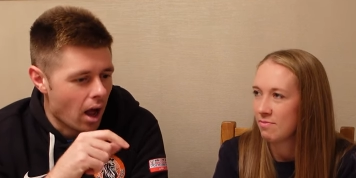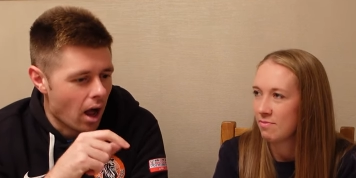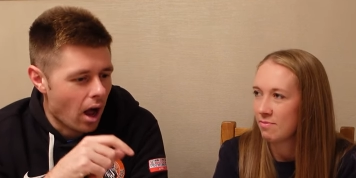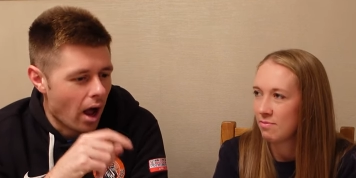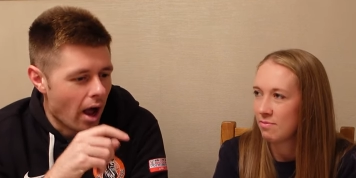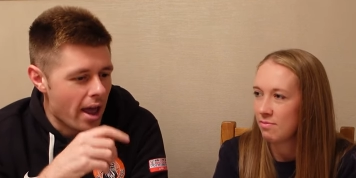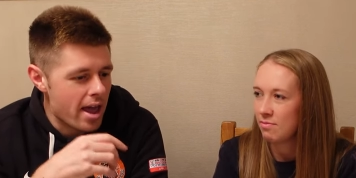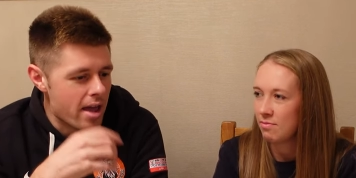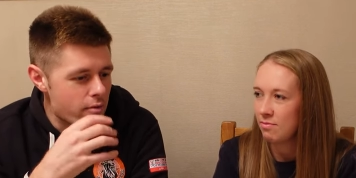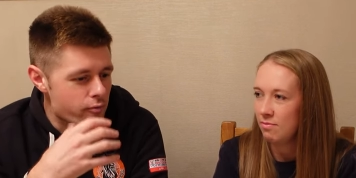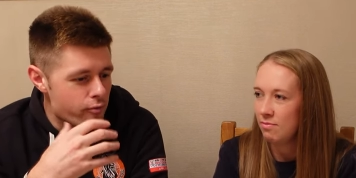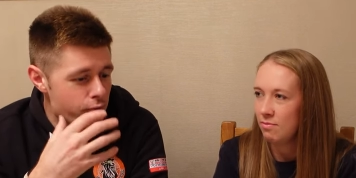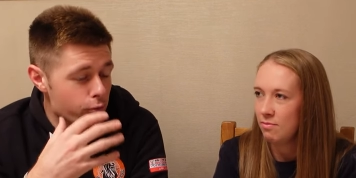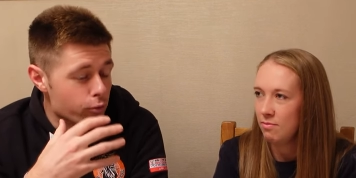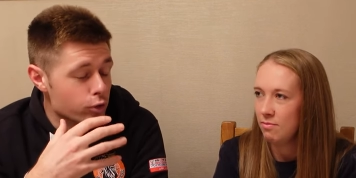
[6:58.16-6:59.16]
Speaker 1: uh,
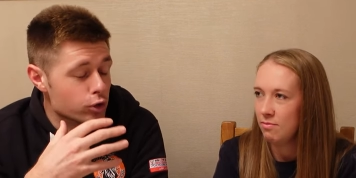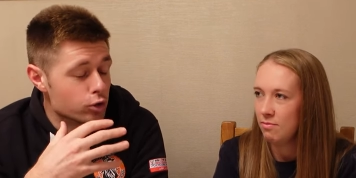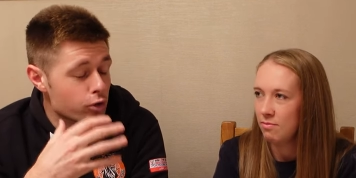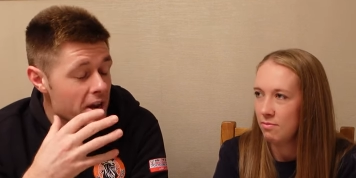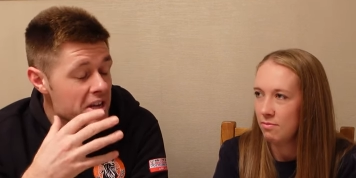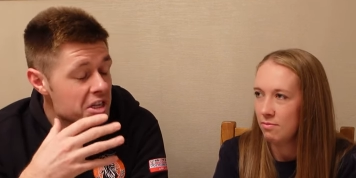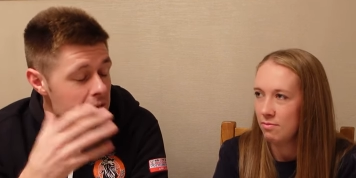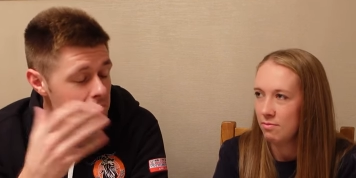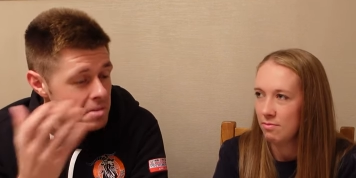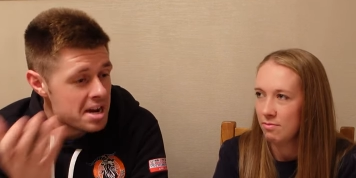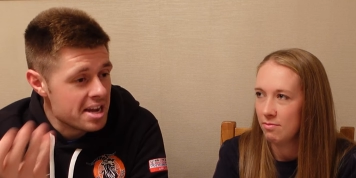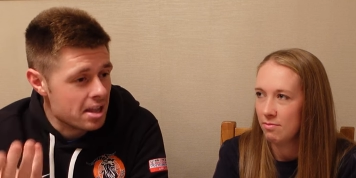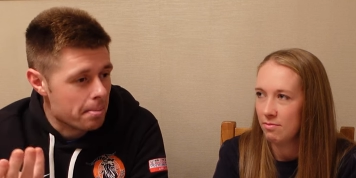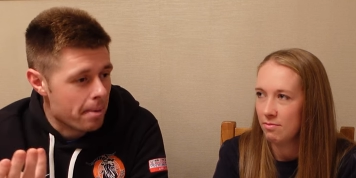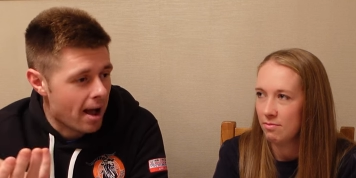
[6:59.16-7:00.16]
it frustrated
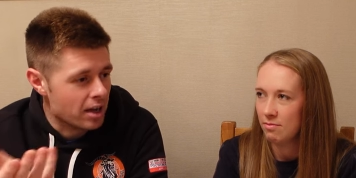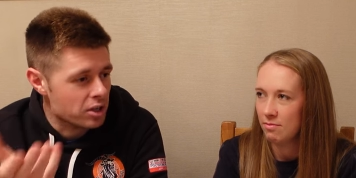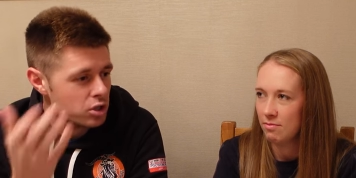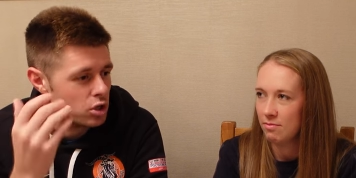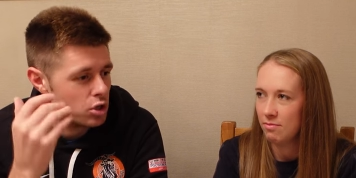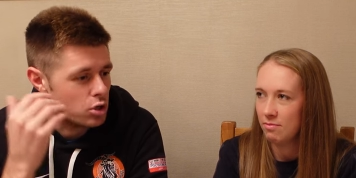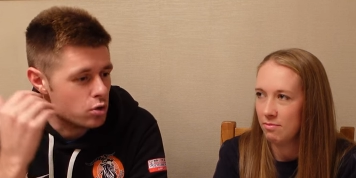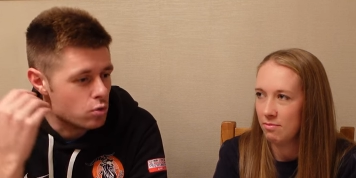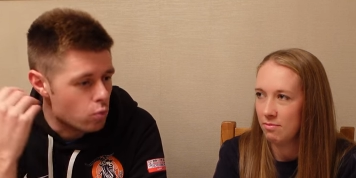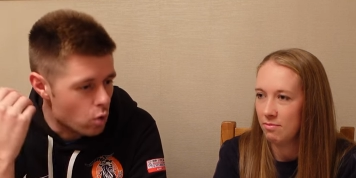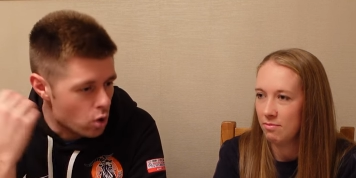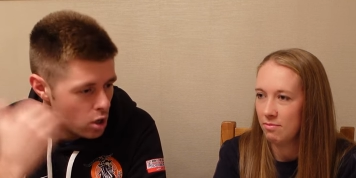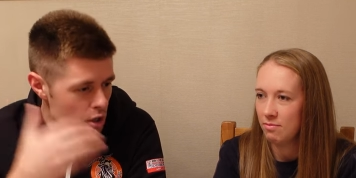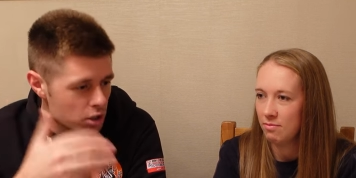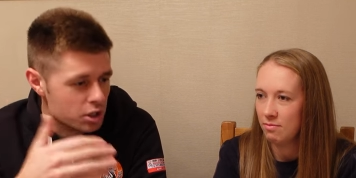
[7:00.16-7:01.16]
me in the past that you
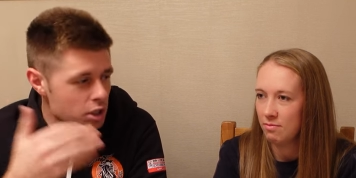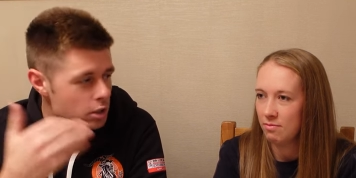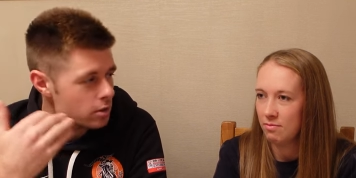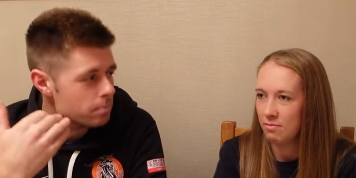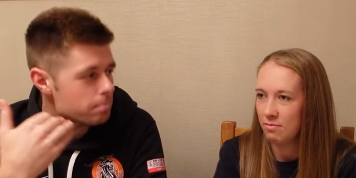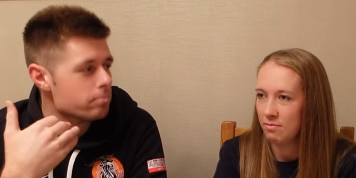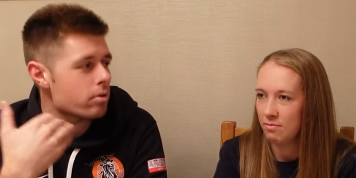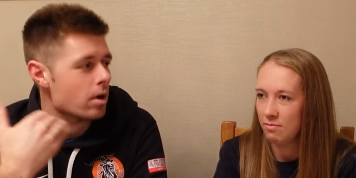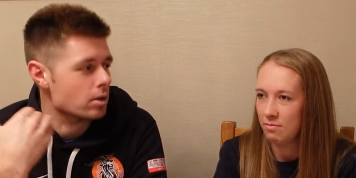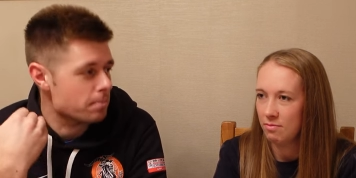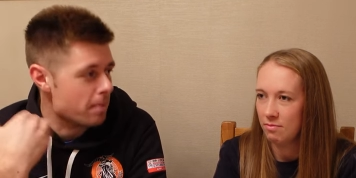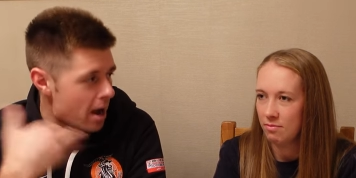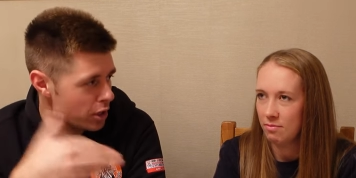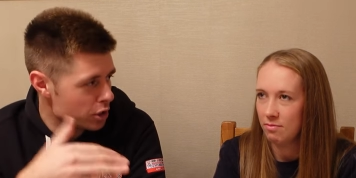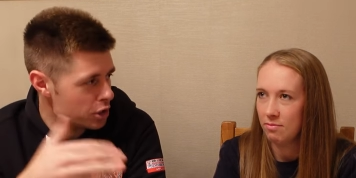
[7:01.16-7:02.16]
weren't as perhaps
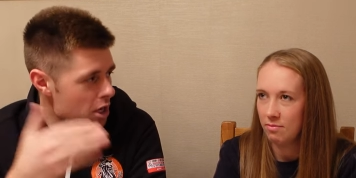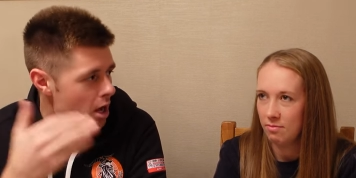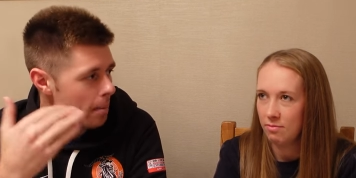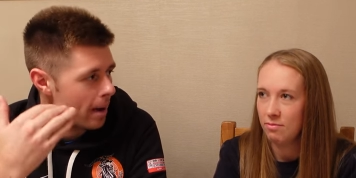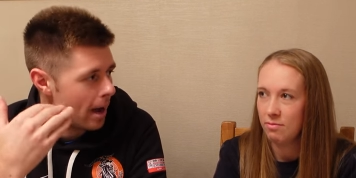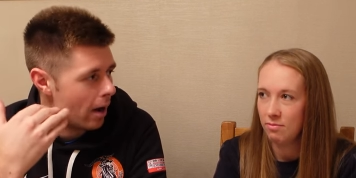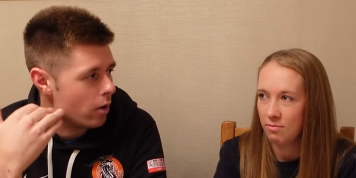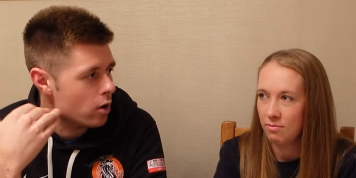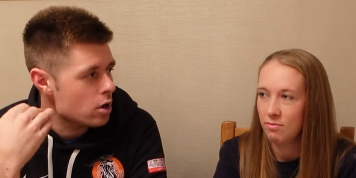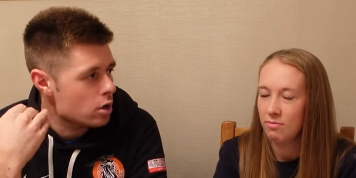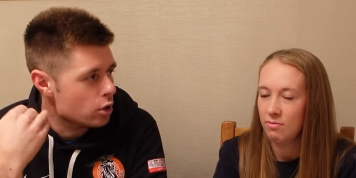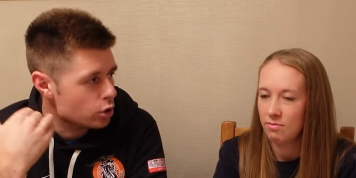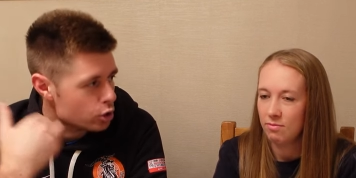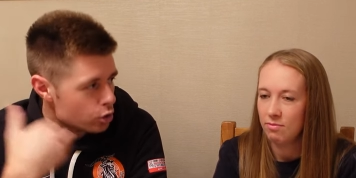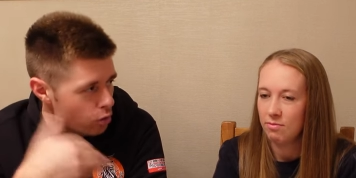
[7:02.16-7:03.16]
passionate about
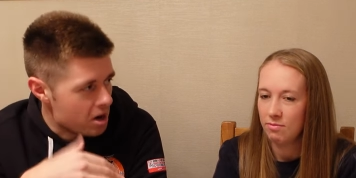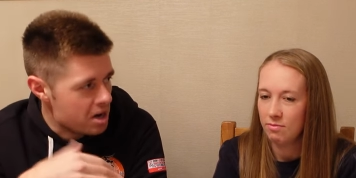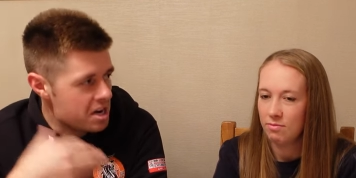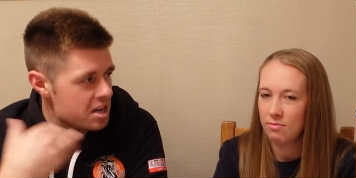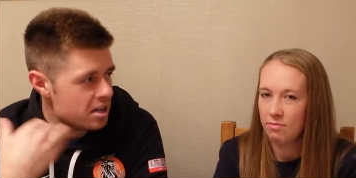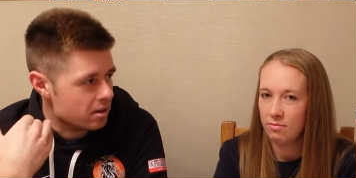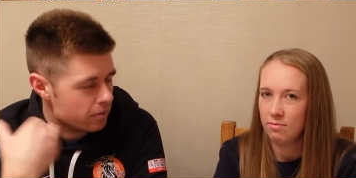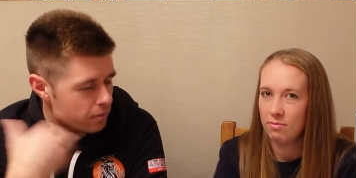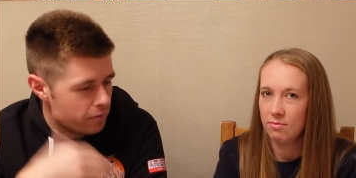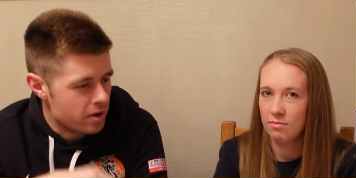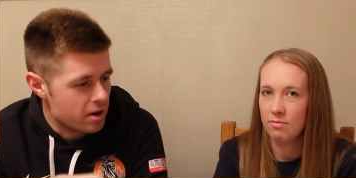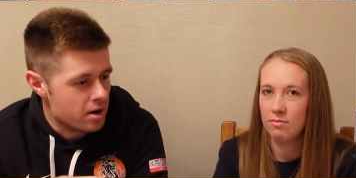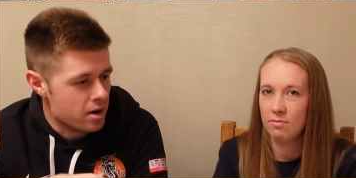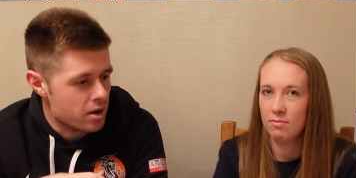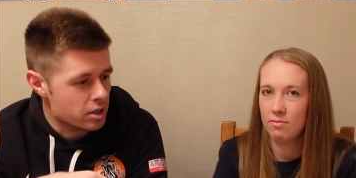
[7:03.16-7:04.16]
training and
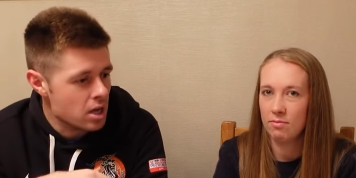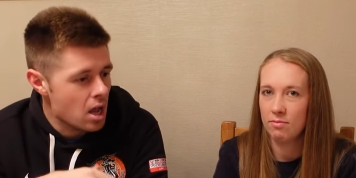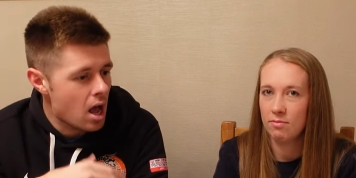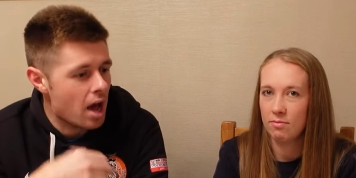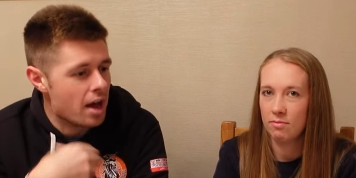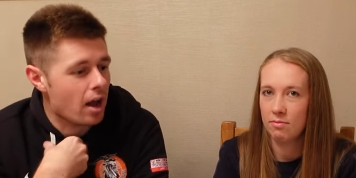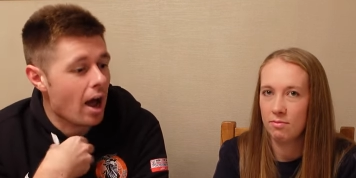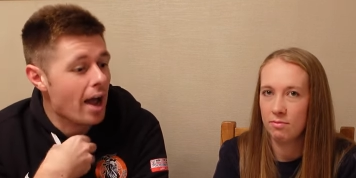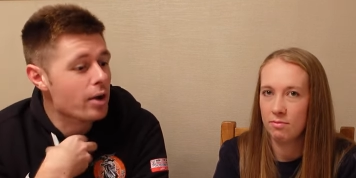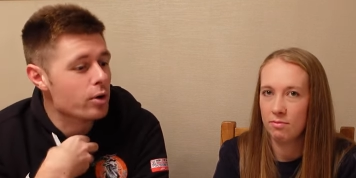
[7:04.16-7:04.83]
fitness, mm. and I